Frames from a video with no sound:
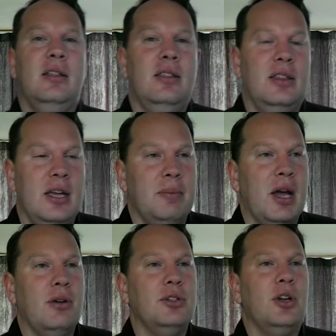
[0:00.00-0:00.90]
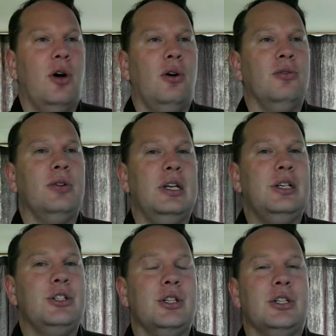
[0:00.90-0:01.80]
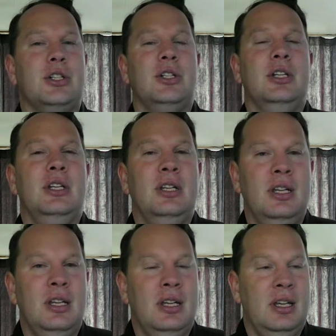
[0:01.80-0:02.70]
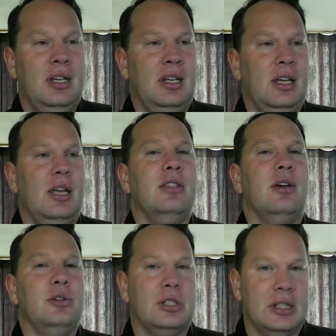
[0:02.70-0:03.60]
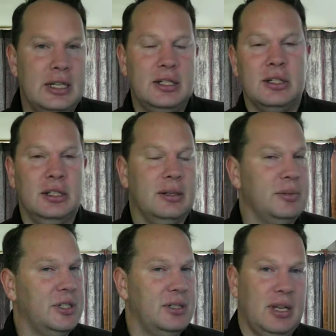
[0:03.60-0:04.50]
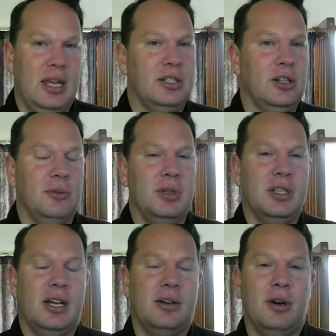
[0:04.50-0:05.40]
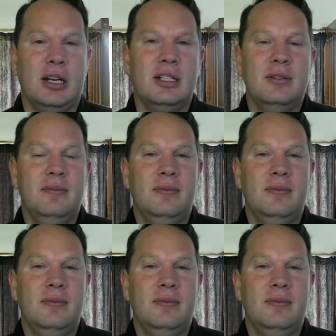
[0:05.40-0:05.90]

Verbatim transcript: the amount of interest in those later clips has not been that great.